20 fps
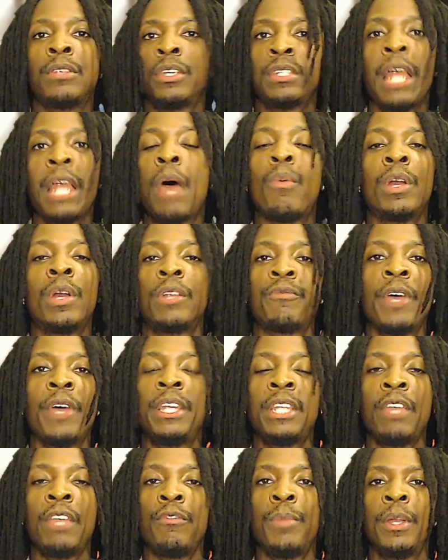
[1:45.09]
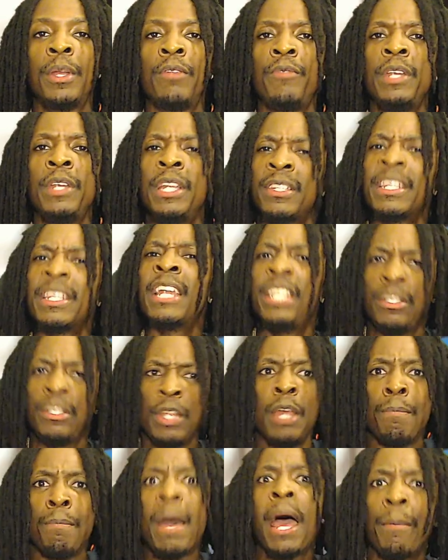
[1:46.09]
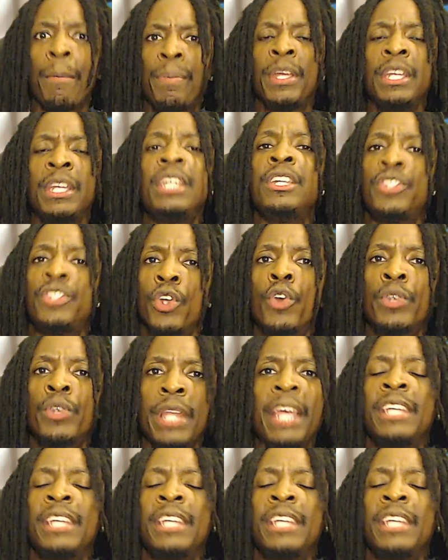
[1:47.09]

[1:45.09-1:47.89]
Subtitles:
not want to fight David Benavidez. And in my opinion, he's earned that.